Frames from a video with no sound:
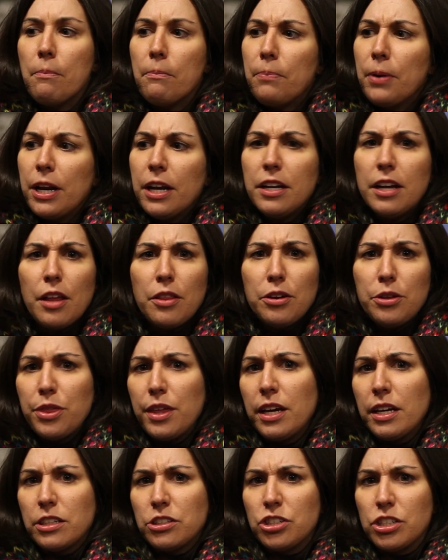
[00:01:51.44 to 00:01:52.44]
But another
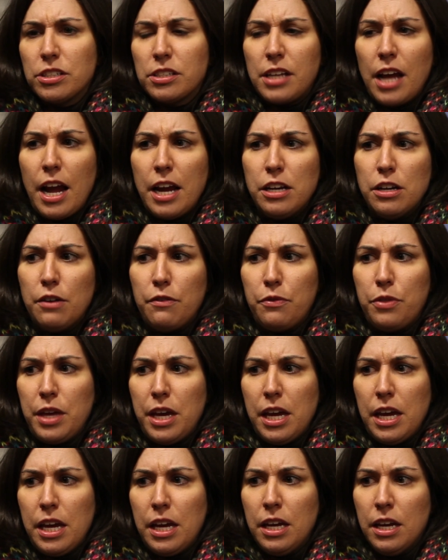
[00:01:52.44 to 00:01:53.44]
thing is just kind of
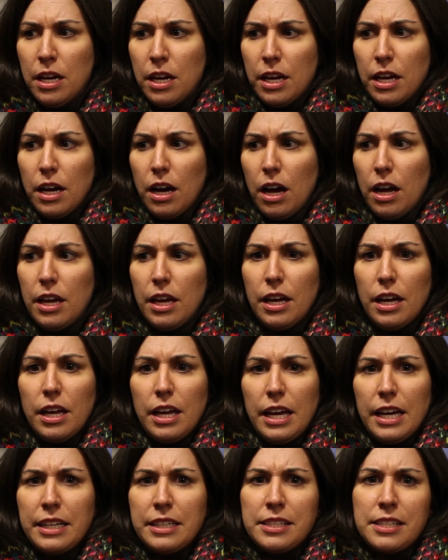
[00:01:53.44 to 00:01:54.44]
the
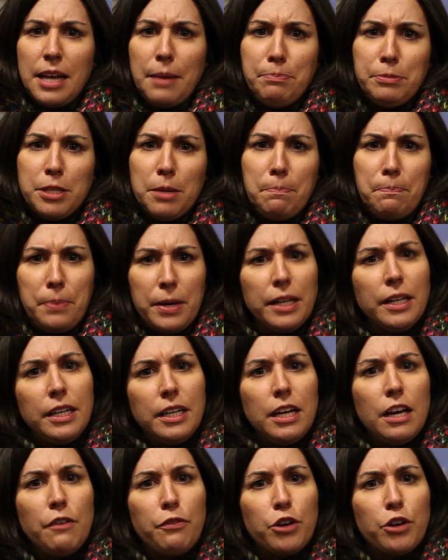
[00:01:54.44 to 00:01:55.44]
acceptability of